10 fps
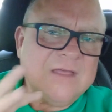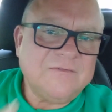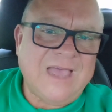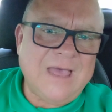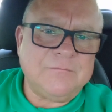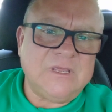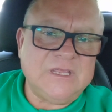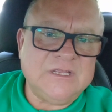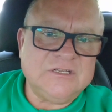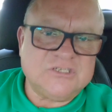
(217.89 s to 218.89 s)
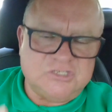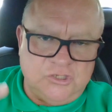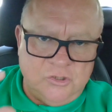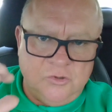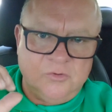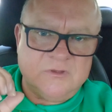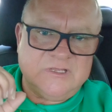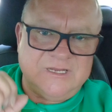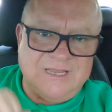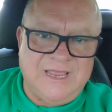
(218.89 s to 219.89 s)
that means you
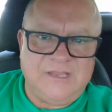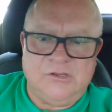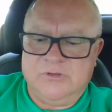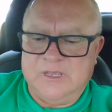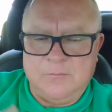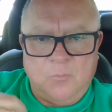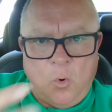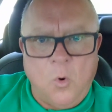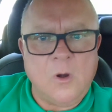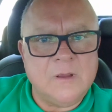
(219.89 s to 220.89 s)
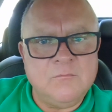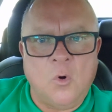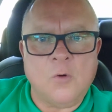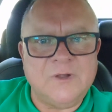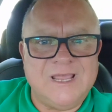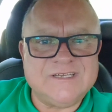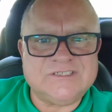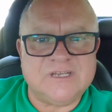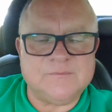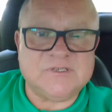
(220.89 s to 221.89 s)
get more and more
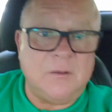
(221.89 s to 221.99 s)
relationships.